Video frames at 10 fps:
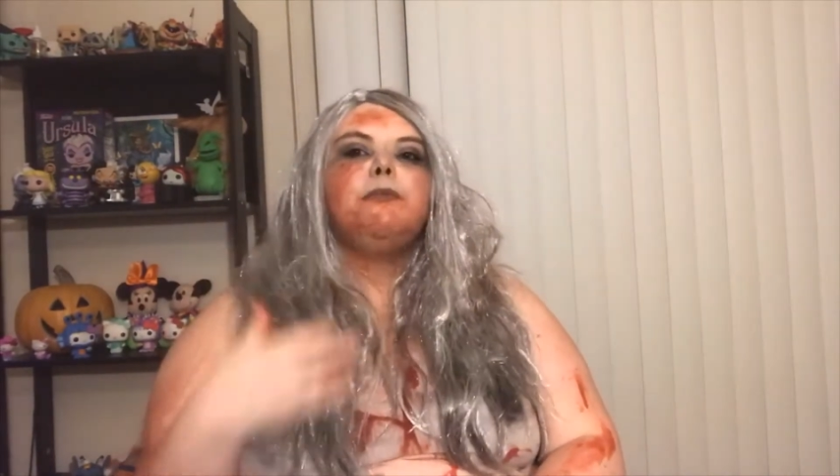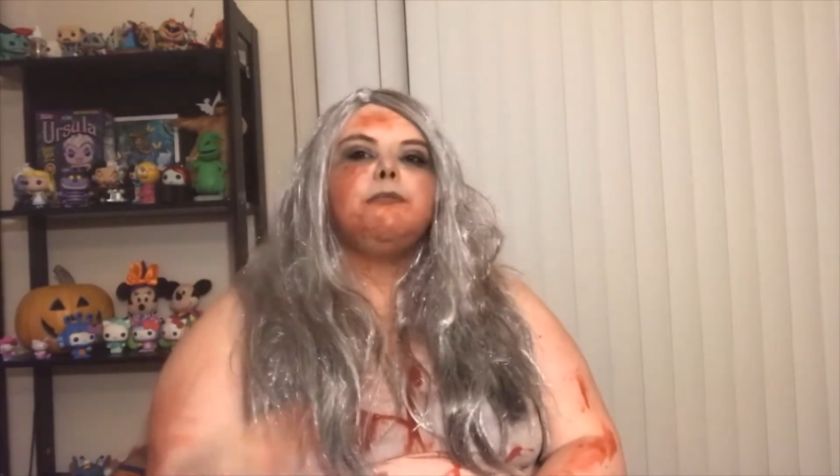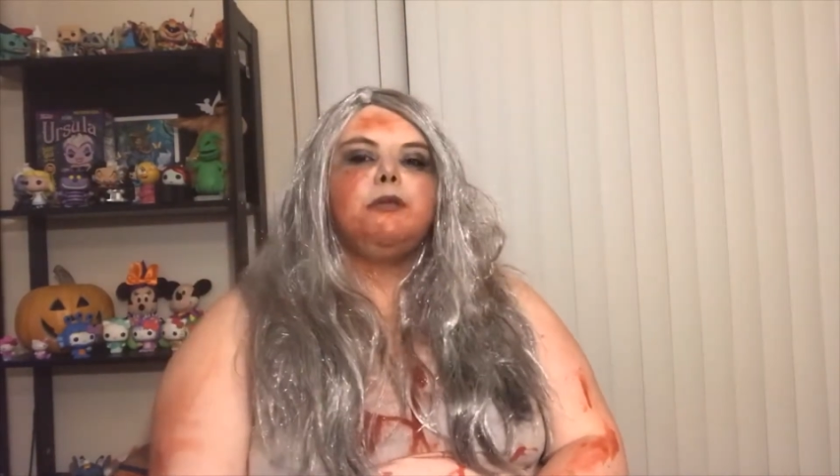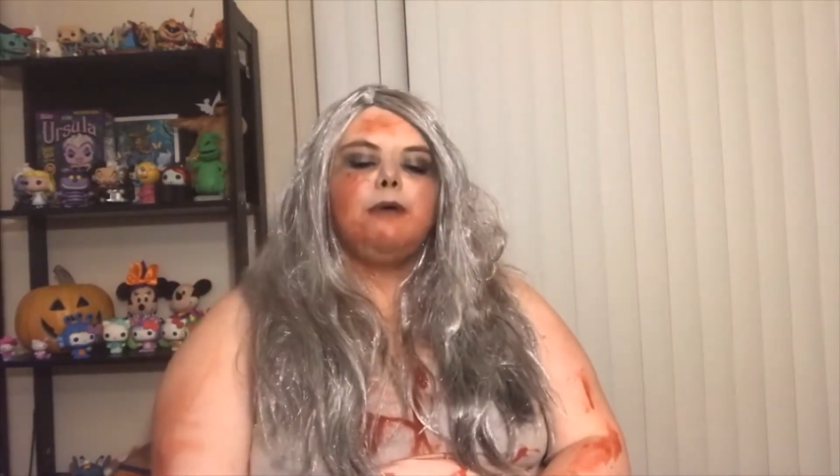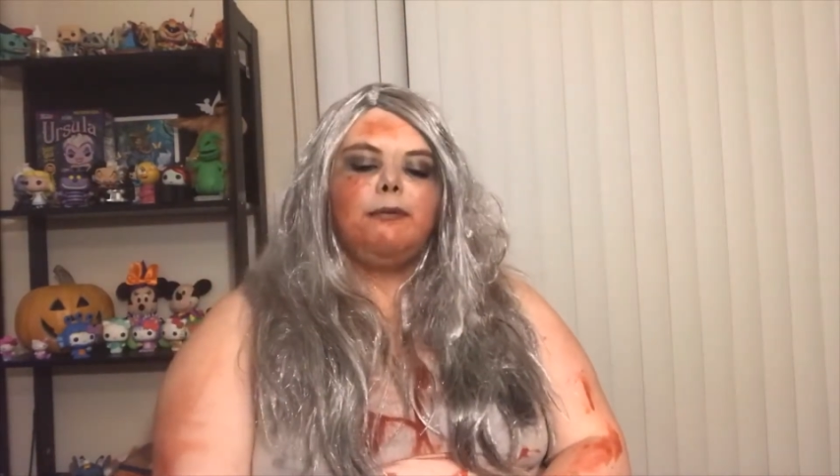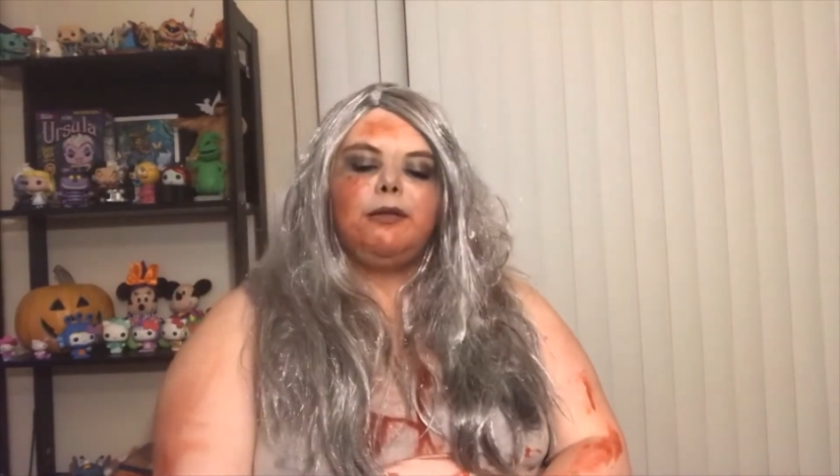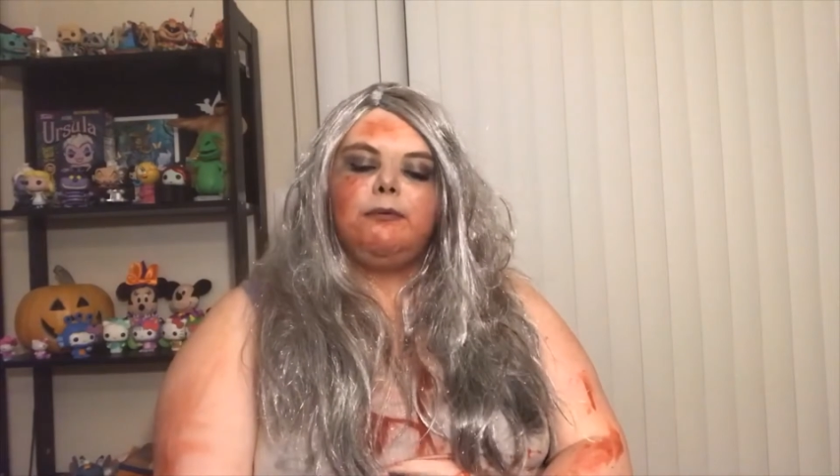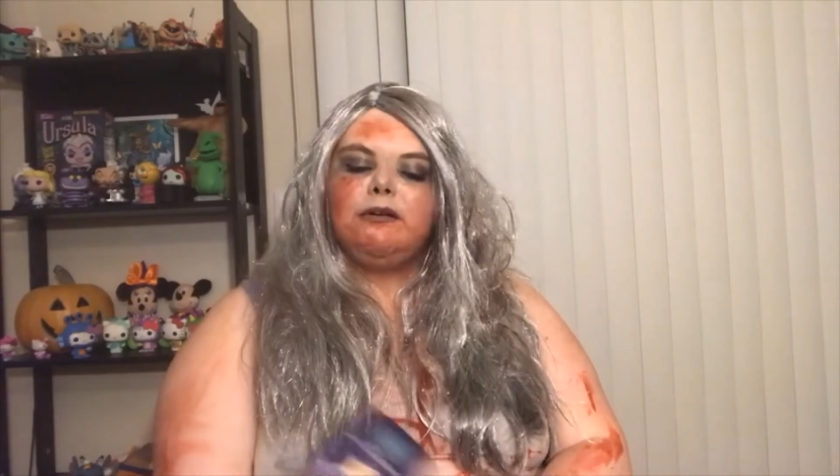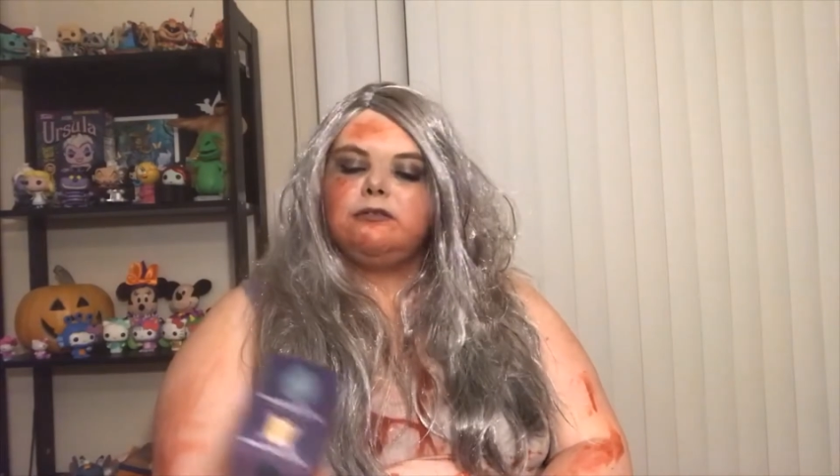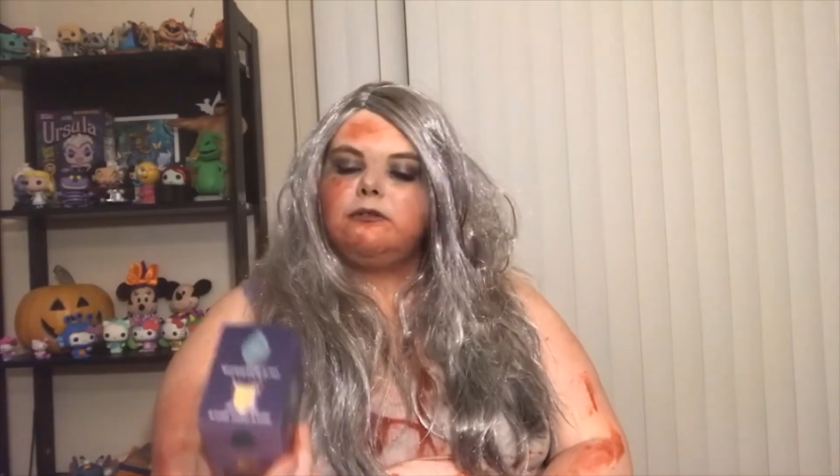Bippity Boppity
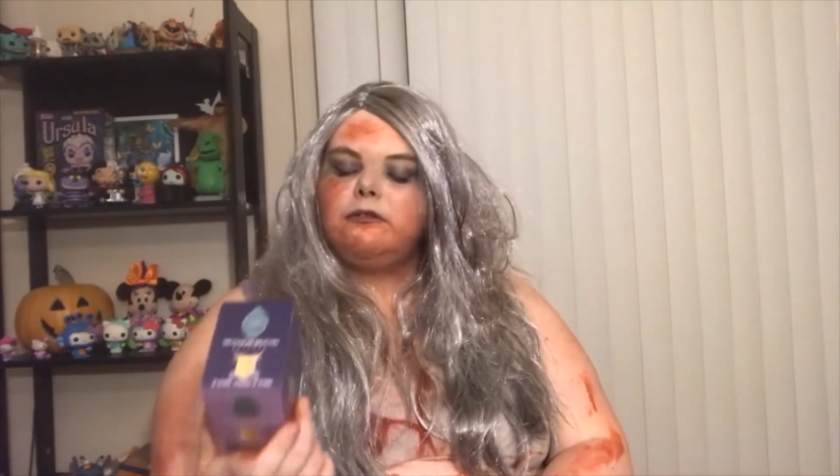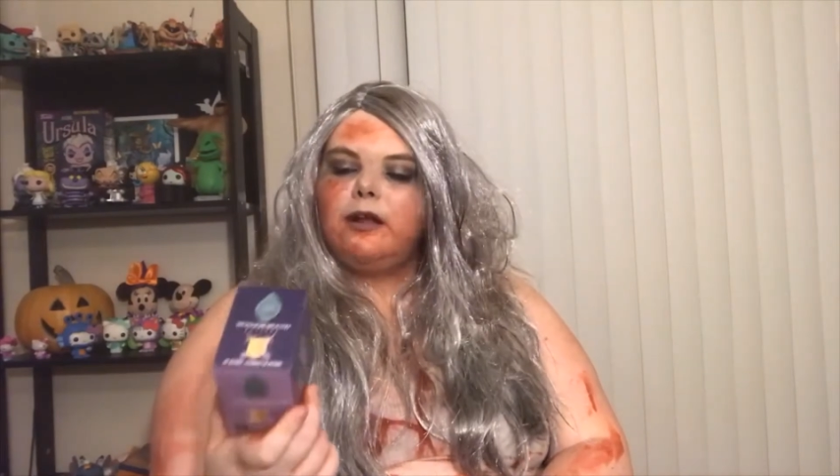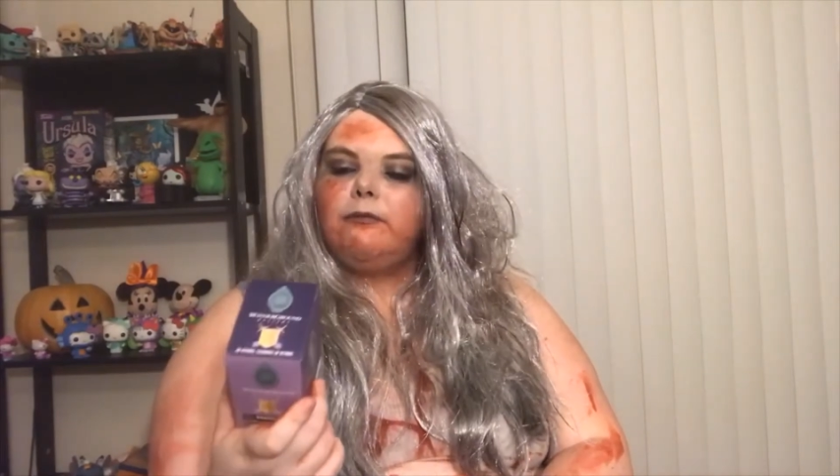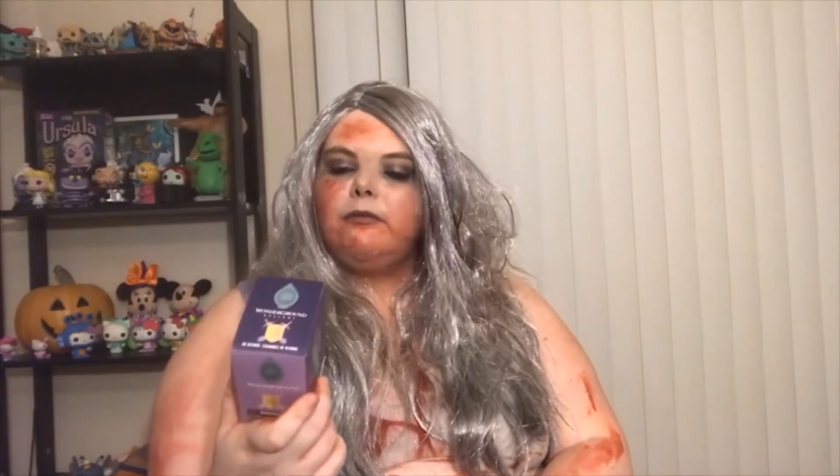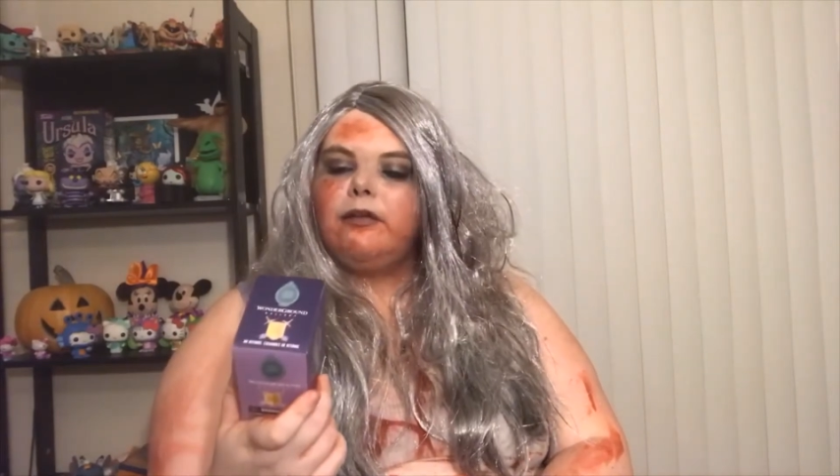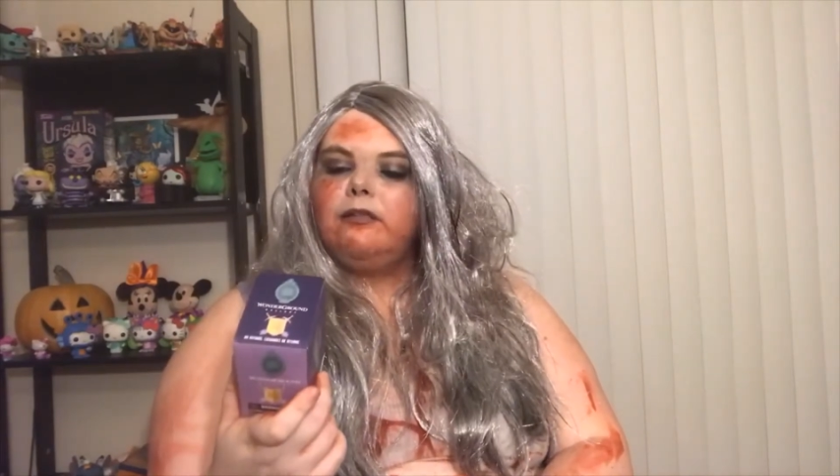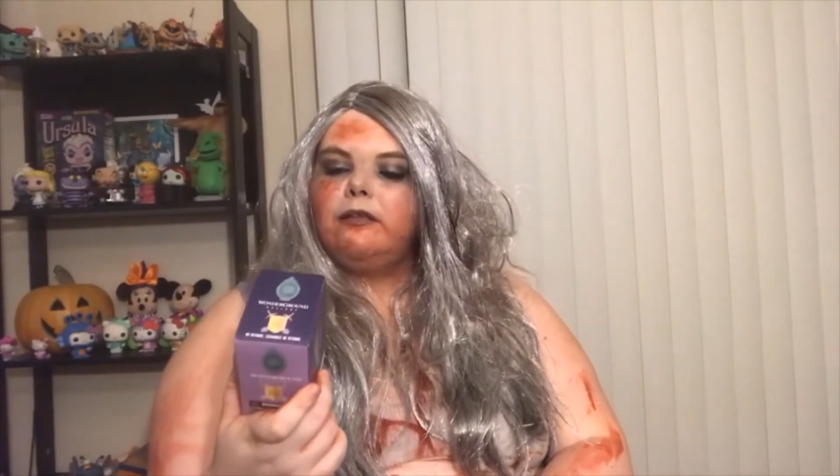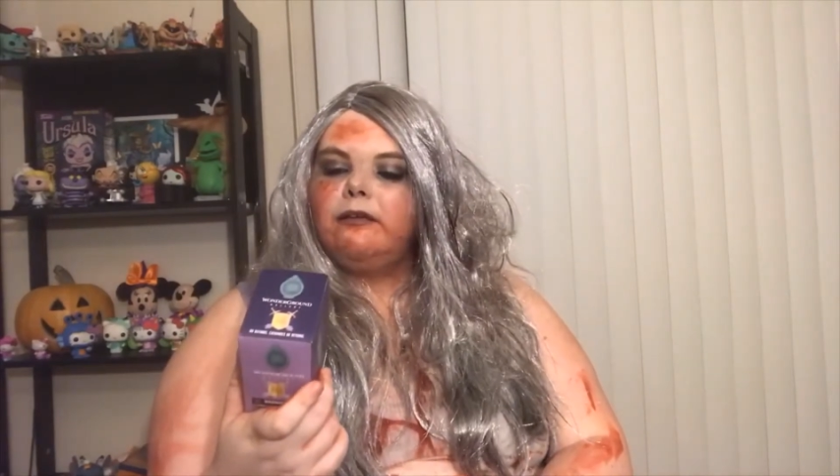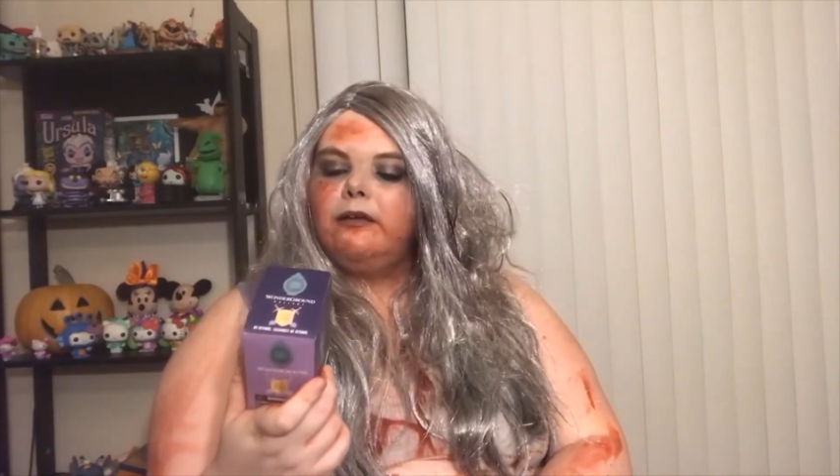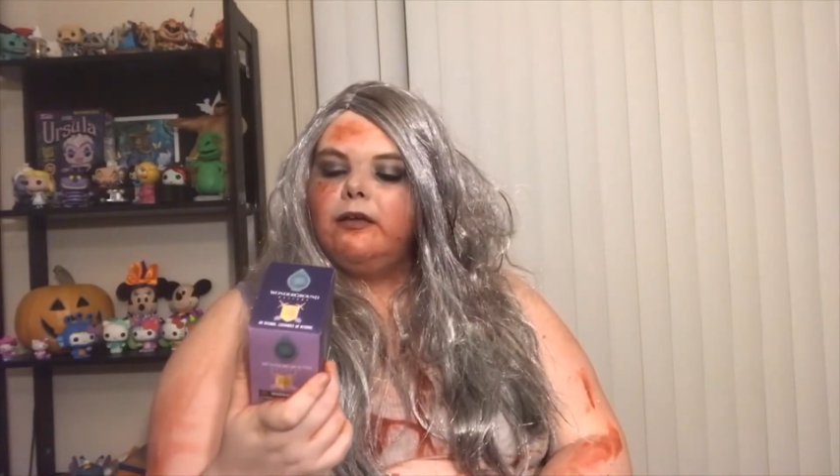boxes all the time with like the